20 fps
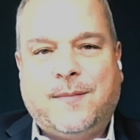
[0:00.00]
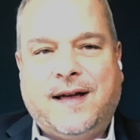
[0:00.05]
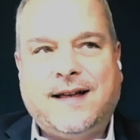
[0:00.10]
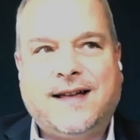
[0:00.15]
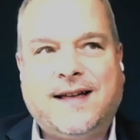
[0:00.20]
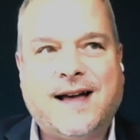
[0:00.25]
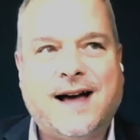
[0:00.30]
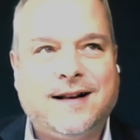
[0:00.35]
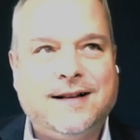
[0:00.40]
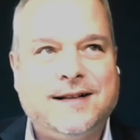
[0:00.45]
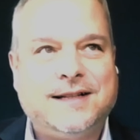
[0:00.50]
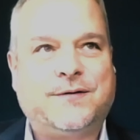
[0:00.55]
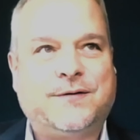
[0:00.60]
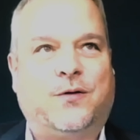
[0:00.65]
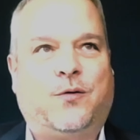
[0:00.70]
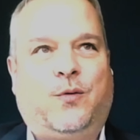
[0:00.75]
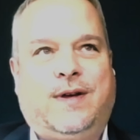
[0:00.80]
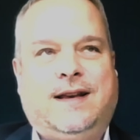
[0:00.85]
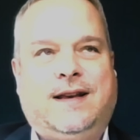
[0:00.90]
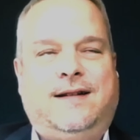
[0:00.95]
Main catalyst
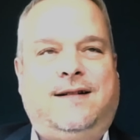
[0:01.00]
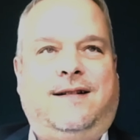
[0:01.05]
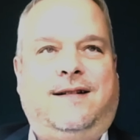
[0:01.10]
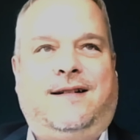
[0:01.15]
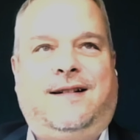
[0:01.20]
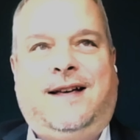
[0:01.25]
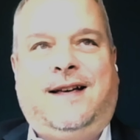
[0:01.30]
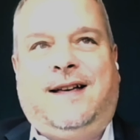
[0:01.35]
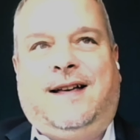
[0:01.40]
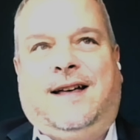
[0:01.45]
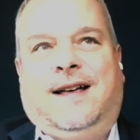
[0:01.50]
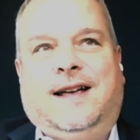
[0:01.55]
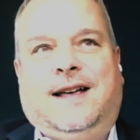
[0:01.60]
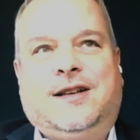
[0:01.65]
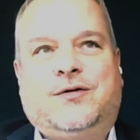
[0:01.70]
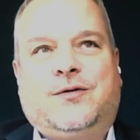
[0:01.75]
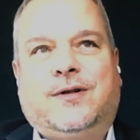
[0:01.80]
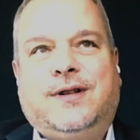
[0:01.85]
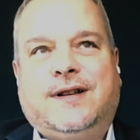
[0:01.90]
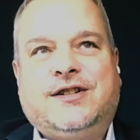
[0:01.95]
for Wheaton
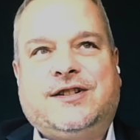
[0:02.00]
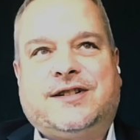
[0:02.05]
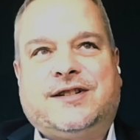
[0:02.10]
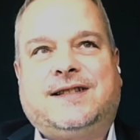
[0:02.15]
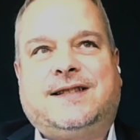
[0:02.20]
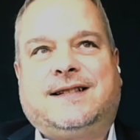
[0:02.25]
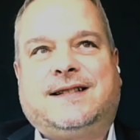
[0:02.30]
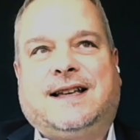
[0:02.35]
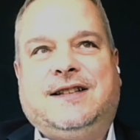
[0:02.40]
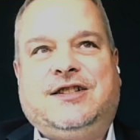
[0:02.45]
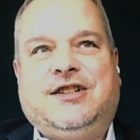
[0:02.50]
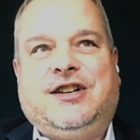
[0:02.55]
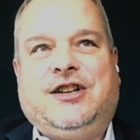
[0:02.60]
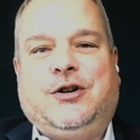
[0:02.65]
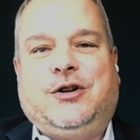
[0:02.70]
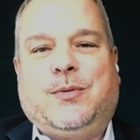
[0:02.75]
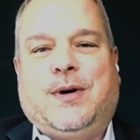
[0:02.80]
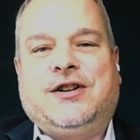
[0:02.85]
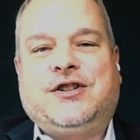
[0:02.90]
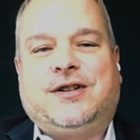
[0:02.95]
is really just
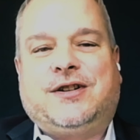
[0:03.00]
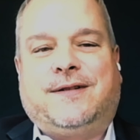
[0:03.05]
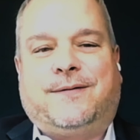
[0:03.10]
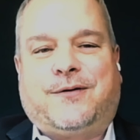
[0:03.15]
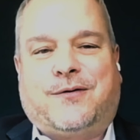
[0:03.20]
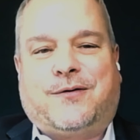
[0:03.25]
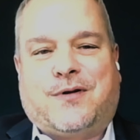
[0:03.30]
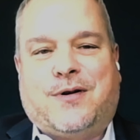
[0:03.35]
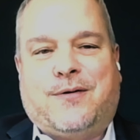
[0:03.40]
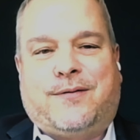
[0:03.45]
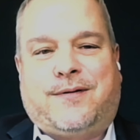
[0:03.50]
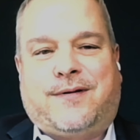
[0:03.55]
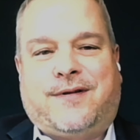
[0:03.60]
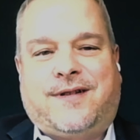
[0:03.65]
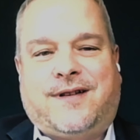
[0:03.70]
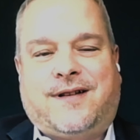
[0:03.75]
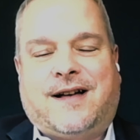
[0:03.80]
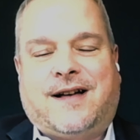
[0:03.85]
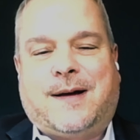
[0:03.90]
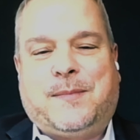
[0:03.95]
continuation of growth.
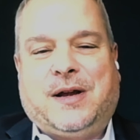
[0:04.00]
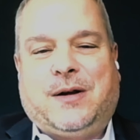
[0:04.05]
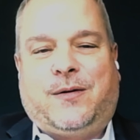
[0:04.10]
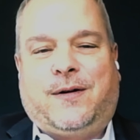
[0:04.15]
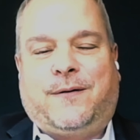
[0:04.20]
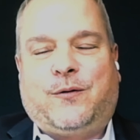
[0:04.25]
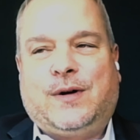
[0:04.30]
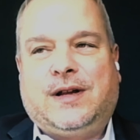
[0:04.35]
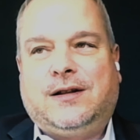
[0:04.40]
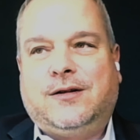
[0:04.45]
I mean, if we